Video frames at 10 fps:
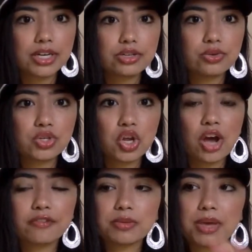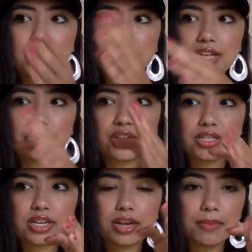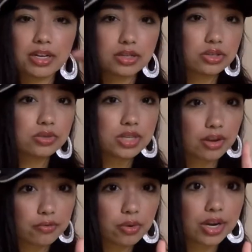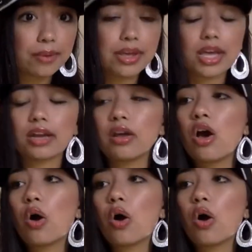Tuesday off to make it Saturday, Sunday, Monday, Tuesday, a four-day weekend,